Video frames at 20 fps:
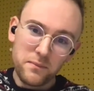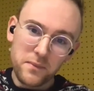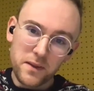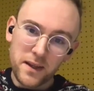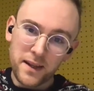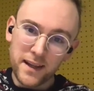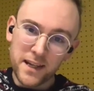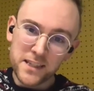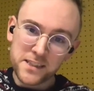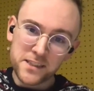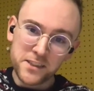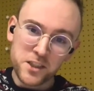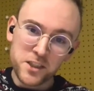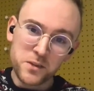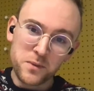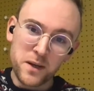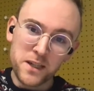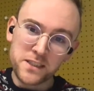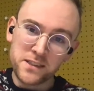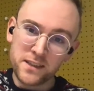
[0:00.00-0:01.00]
And that's the
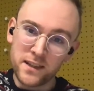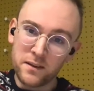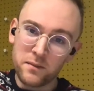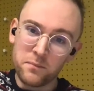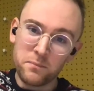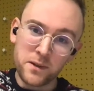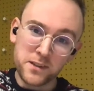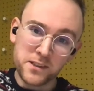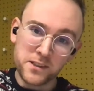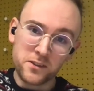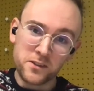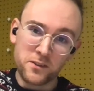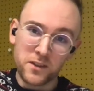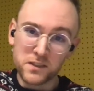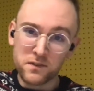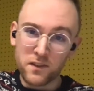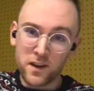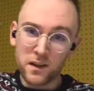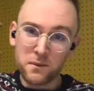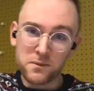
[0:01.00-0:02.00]
situation that business owners
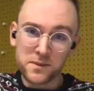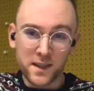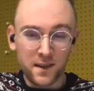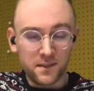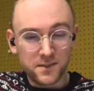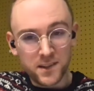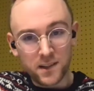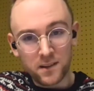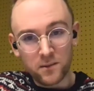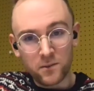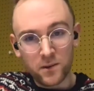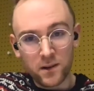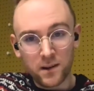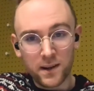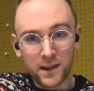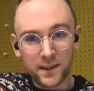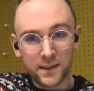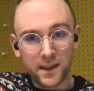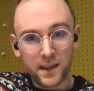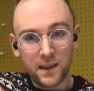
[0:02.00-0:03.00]
find themselves in, where
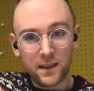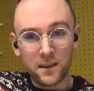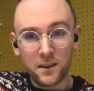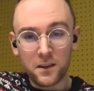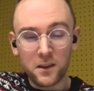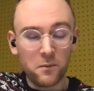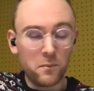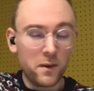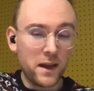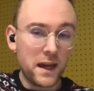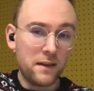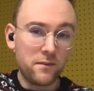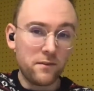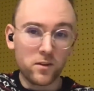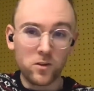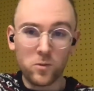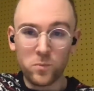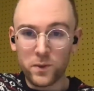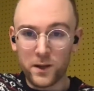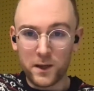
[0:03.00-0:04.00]
like they you might have a
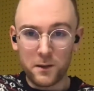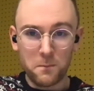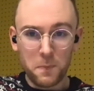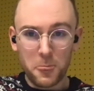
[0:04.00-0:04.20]
company